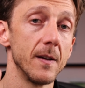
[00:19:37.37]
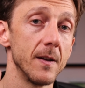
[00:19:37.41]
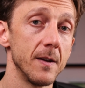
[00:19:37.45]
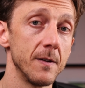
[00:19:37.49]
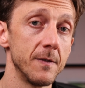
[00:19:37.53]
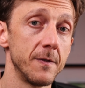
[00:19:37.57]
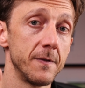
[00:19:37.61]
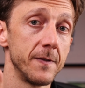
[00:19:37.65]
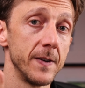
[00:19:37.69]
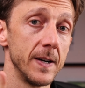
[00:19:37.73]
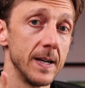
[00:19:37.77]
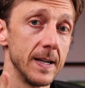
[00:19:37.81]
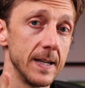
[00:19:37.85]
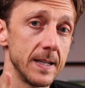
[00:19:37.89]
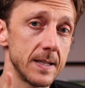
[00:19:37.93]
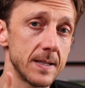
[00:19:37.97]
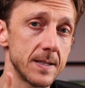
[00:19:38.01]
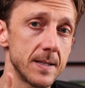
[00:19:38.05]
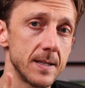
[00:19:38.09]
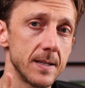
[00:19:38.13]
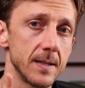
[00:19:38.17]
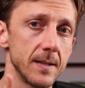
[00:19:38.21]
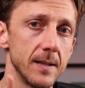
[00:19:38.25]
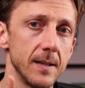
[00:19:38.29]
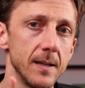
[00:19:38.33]

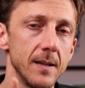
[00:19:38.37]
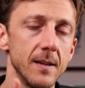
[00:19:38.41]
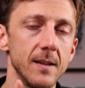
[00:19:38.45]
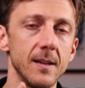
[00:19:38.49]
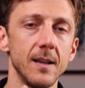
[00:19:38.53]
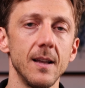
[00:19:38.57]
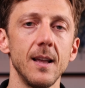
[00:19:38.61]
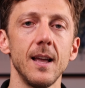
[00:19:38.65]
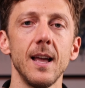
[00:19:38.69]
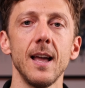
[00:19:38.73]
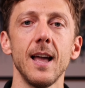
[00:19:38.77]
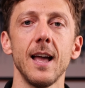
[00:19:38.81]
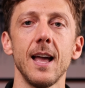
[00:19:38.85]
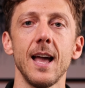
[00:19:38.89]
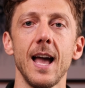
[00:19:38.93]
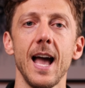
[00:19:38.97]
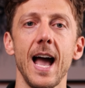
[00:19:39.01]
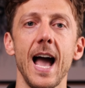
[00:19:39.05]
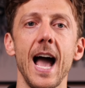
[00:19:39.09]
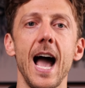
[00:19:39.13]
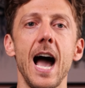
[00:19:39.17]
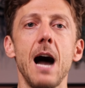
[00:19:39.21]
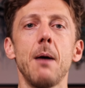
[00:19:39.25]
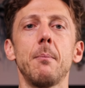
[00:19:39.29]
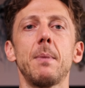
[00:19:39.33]
First,
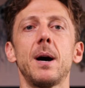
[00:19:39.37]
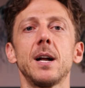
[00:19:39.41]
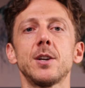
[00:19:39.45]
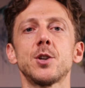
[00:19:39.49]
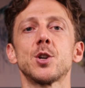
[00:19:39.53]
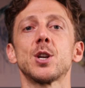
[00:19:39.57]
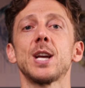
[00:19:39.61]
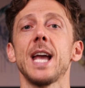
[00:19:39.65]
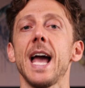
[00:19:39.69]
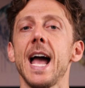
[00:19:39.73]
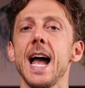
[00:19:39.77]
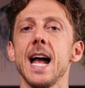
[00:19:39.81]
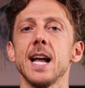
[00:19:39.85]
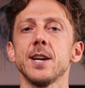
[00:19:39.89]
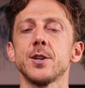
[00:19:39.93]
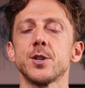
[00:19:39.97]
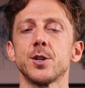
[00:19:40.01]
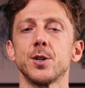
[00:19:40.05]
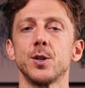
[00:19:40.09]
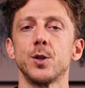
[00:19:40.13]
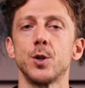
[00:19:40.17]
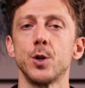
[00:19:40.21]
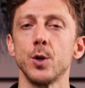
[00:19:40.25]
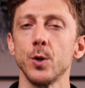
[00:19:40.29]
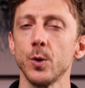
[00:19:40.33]
how much
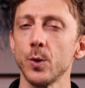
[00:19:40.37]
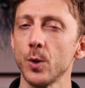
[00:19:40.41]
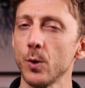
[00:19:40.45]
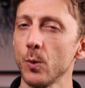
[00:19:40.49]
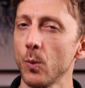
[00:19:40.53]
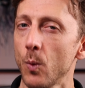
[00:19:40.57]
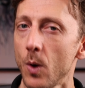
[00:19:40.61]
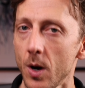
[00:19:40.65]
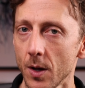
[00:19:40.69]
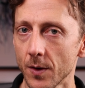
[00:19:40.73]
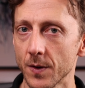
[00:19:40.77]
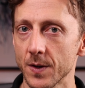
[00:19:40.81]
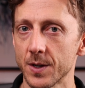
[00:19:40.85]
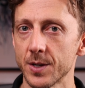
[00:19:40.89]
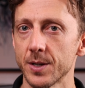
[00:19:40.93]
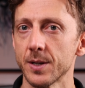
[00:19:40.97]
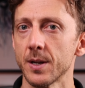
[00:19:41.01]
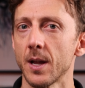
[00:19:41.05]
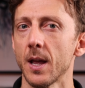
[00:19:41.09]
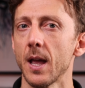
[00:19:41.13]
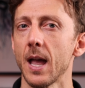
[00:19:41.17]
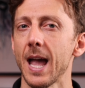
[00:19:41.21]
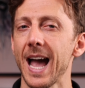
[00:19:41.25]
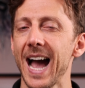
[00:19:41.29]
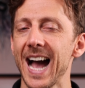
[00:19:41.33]
cash do you want
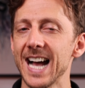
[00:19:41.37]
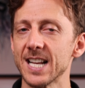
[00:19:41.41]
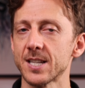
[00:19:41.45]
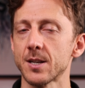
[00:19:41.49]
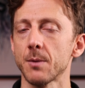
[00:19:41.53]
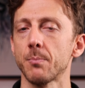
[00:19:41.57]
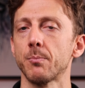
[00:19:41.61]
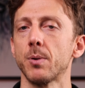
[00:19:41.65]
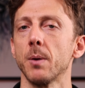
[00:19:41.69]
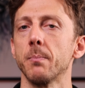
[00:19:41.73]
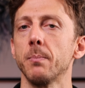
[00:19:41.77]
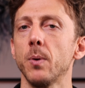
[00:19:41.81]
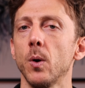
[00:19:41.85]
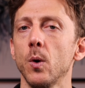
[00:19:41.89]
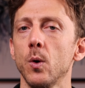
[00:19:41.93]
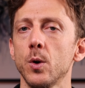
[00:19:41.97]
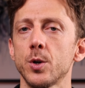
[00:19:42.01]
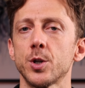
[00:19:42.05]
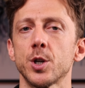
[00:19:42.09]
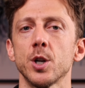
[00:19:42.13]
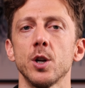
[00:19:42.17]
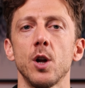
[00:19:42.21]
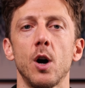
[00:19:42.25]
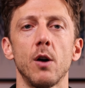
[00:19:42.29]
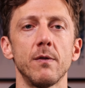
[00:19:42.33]
as a
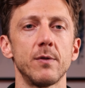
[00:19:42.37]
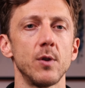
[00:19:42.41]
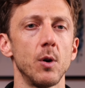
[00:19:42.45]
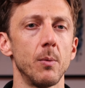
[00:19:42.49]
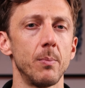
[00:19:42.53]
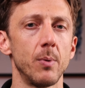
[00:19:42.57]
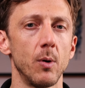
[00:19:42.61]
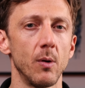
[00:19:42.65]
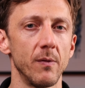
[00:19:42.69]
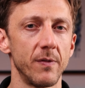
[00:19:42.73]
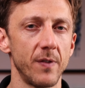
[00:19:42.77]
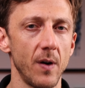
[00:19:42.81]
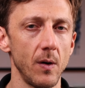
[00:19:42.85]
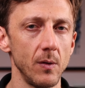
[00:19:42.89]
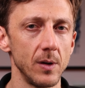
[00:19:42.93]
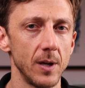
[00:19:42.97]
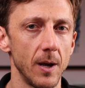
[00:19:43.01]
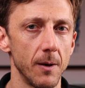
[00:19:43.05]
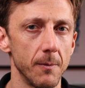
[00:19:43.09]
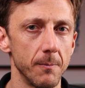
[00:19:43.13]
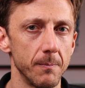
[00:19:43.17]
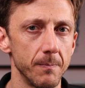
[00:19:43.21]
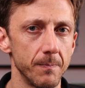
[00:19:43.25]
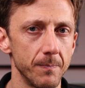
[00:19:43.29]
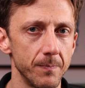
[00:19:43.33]
proportion of your
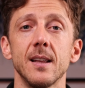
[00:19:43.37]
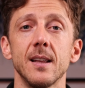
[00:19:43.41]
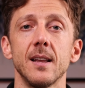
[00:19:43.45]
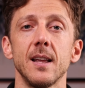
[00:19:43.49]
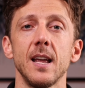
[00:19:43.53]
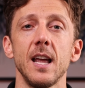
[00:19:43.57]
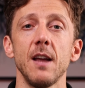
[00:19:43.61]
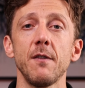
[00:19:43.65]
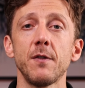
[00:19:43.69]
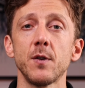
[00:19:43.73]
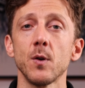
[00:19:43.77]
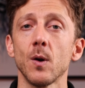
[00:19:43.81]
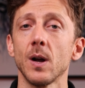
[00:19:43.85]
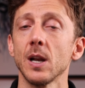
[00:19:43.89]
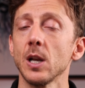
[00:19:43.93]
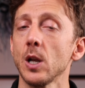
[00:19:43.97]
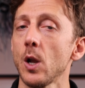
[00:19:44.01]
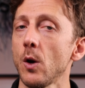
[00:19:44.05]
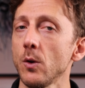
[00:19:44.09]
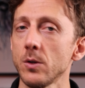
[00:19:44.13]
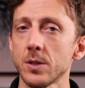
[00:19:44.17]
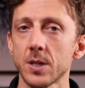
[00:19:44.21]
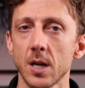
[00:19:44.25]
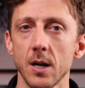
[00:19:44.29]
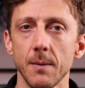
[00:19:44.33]
portfolio? If you're a
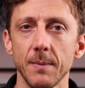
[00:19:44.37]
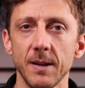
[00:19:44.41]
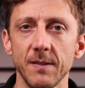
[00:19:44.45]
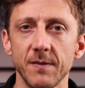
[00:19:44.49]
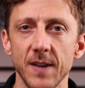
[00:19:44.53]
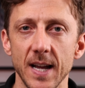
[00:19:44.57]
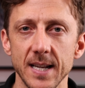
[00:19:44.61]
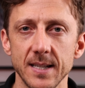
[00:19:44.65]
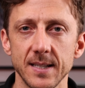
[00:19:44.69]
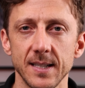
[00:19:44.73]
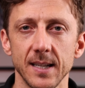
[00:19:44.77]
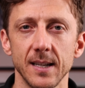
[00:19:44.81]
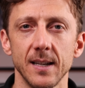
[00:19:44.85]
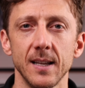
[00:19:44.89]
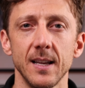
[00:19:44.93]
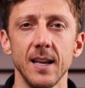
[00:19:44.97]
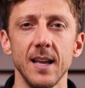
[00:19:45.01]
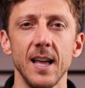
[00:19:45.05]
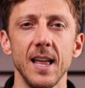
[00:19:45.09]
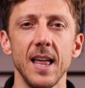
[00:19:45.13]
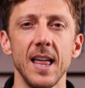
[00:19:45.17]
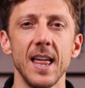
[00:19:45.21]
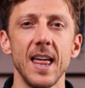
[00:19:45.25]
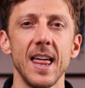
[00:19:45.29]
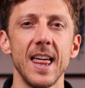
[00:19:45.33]
long-term investor,
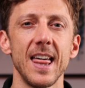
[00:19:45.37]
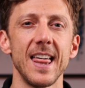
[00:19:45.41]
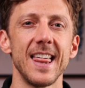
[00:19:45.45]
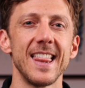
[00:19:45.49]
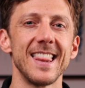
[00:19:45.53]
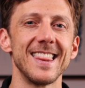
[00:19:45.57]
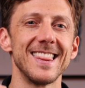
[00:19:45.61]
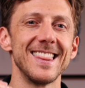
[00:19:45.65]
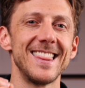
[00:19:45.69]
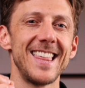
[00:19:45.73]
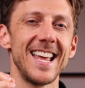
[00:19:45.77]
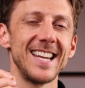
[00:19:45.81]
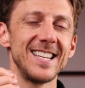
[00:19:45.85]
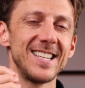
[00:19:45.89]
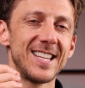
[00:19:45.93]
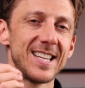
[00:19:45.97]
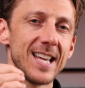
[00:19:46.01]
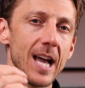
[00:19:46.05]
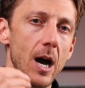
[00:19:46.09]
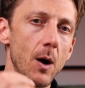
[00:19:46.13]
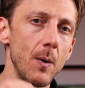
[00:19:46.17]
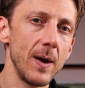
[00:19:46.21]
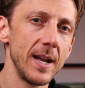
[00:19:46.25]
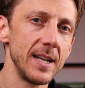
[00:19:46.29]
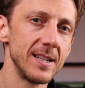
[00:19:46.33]
then
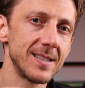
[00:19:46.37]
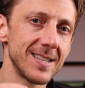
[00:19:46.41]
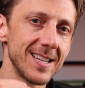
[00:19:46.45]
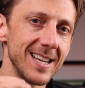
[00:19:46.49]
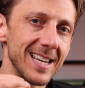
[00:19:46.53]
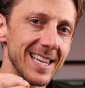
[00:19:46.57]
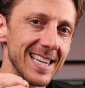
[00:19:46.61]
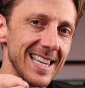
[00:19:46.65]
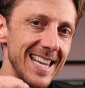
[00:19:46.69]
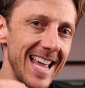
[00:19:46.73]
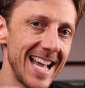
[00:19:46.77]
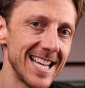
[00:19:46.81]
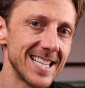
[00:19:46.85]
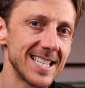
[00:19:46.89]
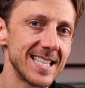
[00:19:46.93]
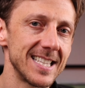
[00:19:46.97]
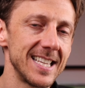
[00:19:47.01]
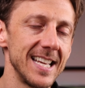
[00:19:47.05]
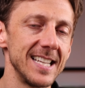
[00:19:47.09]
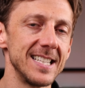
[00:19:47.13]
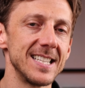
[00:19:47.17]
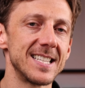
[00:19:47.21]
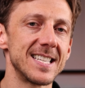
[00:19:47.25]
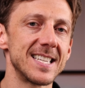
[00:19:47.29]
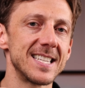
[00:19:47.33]
going to less
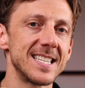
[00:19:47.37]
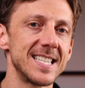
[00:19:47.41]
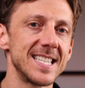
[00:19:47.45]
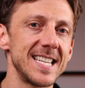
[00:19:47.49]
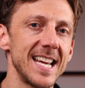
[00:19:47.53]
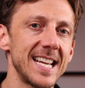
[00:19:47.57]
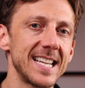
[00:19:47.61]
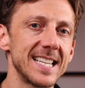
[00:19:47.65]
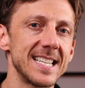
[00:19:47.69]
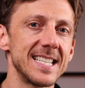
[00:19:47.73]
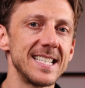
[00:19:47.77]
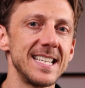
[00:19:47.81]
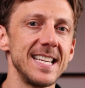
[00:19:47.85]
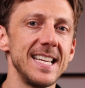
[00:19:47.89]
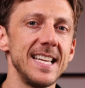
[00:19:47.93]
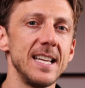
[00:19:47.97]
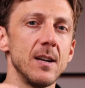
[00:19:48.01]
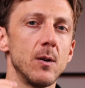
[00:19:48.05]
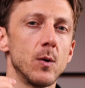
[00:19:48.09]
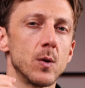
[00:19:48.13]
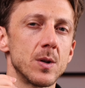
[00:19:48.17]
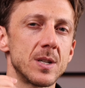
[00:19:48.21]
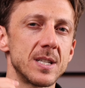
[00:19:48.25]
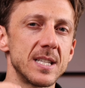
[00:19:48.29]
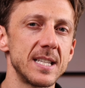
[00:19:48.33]
than 60
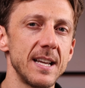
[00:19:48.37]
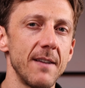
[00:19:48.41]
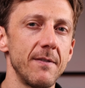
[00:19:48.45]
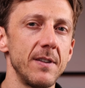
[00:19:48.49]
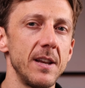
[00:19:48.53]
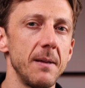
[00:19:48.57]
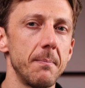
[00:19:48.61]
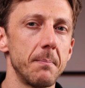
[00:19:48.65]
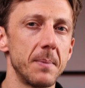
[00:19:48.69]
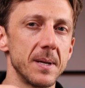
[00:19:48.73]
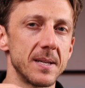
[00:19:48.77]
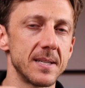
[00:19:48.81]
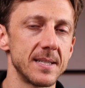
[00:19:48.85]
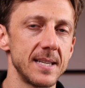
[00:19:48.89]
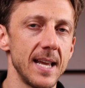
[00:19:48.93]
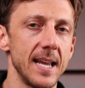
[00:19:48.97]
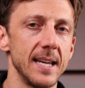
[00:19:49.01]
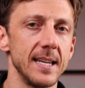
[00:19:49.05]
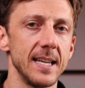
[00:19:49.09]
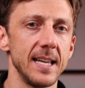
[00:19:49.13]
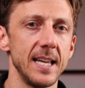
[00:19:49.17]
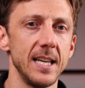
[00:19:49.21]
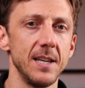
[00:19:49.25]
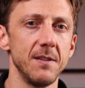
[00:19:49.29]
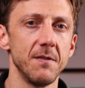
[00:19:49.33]
or
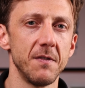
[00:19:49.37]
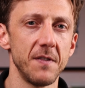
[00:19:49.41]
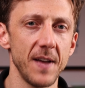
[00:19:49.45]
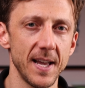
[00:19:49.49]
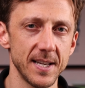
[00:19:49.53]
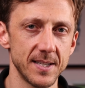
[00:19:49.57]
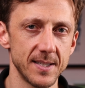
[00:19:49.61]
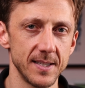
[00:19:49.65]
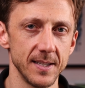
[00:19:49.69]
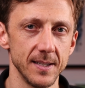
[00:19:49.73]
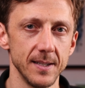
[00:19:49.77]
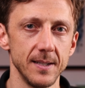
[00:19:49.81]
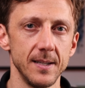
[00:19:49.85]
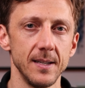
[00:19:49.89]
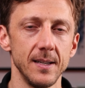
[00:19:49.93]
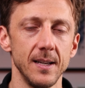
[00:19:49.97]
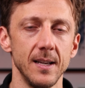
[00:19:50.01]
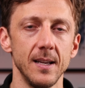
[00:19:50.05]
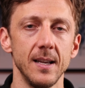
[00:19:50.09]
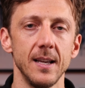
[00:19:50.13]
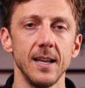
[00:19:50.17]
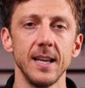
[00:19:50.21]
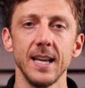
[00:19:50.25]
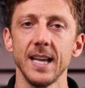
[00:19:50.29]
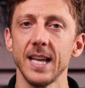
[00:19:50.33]
70% invested
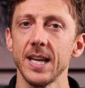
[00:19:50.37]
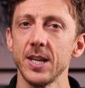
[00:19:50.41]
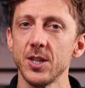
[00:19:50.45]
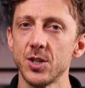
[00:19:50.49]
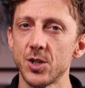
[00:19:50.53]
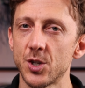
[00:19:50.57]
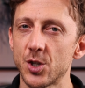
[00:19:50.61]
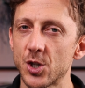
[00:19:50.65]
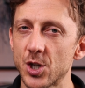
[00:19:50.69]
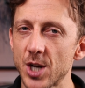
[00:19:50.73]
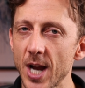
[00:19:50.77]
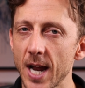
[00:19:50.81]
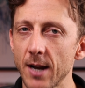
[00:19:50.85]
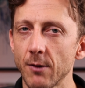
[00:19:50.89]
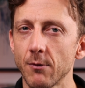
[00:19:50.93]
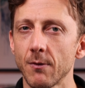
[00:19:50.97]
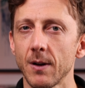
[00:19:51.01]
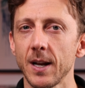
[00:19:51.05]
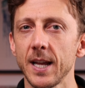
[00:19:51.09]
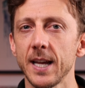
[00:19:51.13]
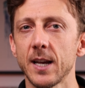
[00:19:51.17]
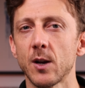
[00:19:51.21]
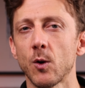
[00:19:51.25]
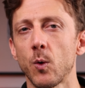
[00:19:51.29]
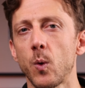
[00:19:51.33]
is
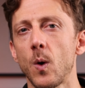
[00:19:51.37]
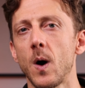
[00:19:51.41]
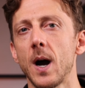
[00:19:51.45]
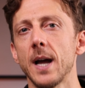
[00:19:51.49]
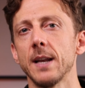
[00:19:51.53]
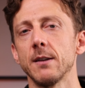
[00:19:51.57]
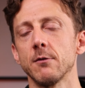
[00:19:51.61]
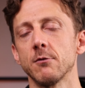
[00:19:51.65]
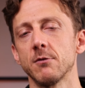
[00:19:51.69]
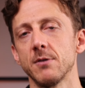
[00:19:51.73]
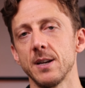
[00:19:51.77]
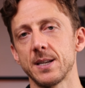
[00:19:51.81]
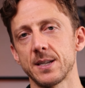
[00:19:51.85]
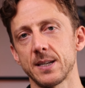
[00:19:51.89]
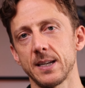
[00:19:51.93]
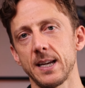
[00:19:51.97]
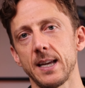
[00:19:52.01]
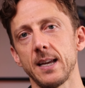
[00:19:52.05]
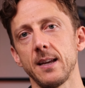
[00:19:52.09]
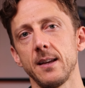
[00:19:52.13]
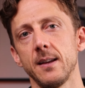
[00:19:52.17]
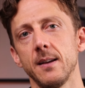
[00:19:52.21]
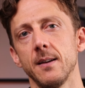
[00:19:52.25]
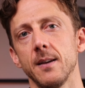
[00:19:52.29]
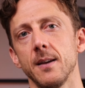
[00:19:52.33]
generally quite
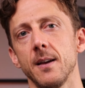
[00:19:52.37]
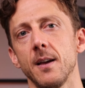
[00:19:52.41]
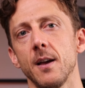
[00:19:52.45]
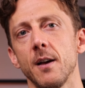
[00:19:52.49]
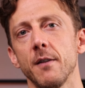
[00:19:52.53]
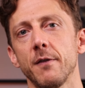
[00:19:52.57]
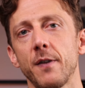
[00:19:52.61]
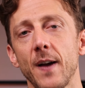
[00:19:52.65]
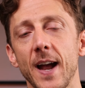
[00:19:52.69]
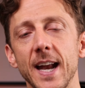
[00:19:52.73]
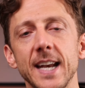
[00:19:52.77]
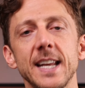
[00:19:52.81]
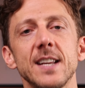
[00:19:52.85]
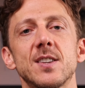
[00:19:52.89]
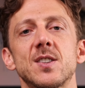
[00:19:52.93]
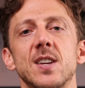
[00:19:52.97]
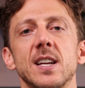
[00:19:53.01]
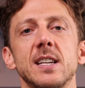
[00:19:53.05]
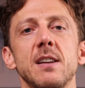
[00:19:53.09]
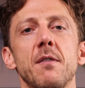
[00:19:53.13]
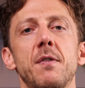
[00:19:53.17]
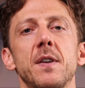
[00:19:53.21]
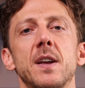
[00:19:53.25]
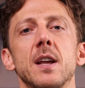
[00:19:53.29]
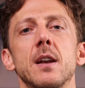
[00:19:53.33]
risky for any
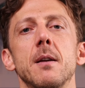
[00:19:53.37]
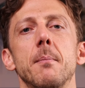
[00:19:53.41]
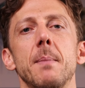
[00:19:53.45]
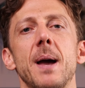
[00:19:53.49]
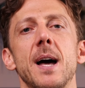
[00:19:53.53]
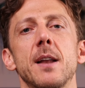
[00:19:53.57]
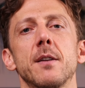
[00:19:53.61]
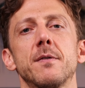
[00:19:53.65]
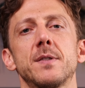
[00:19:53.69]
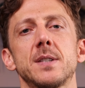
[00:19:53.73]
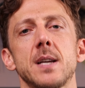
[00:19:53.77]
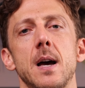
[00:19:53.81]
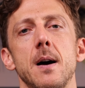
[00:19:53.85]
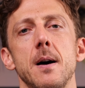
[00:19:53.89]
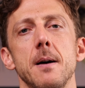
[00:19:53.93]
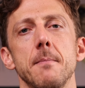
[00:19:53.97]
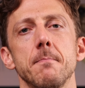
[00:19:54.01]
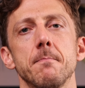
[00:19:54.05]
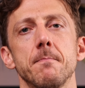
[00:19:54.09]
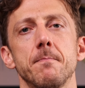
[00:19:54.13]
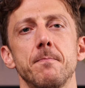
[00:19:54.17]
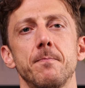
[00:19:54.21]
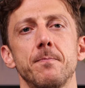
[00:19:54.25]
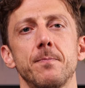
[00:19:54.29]
significant amount of time.